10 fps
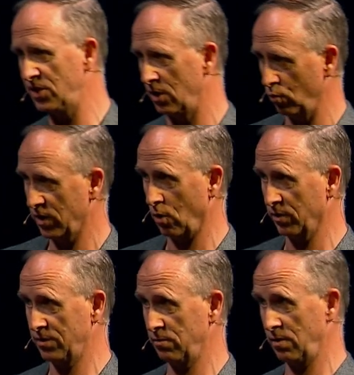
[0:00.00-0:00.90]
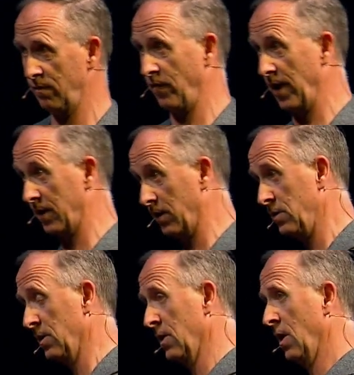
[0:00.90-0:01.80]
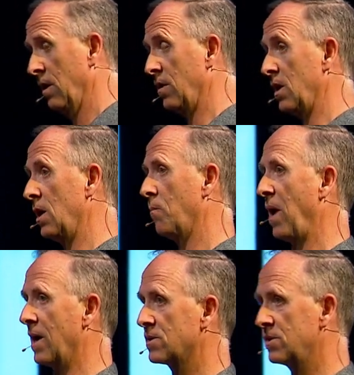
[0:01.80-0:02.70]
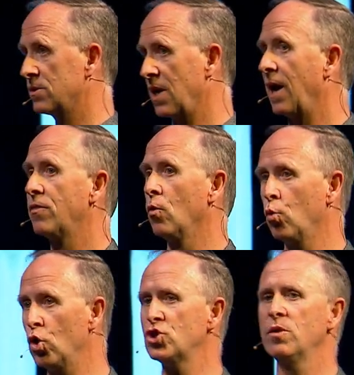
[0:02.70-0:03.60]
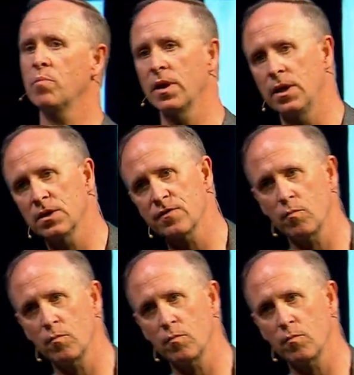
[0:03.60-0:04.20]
year we're going to invite in the pastors and the worship leaders from